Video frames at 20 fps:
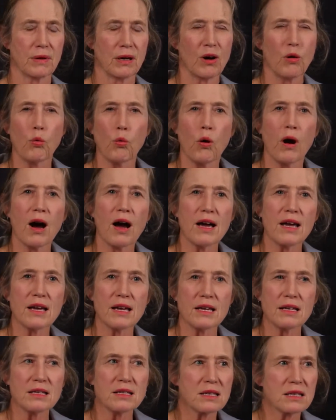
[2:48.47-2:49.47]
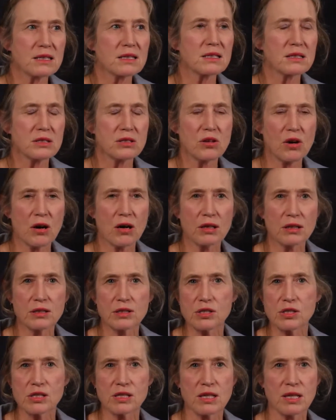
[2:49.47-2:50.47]
Why does knowledge
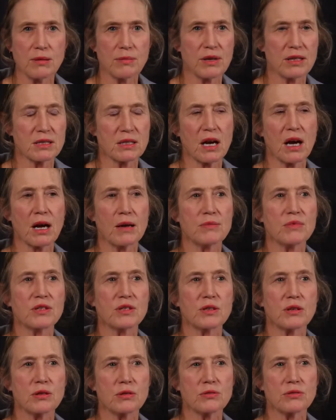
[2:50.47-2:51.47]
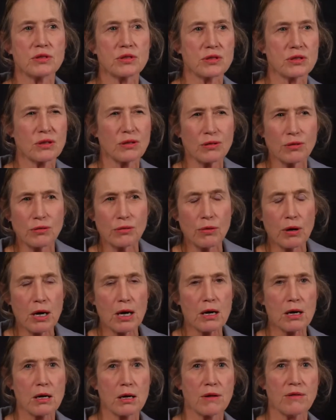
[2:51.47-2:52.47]
seem at times so
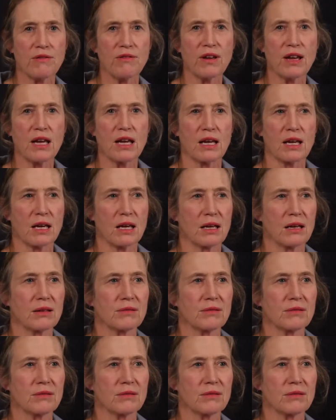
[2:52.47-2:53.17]
vague?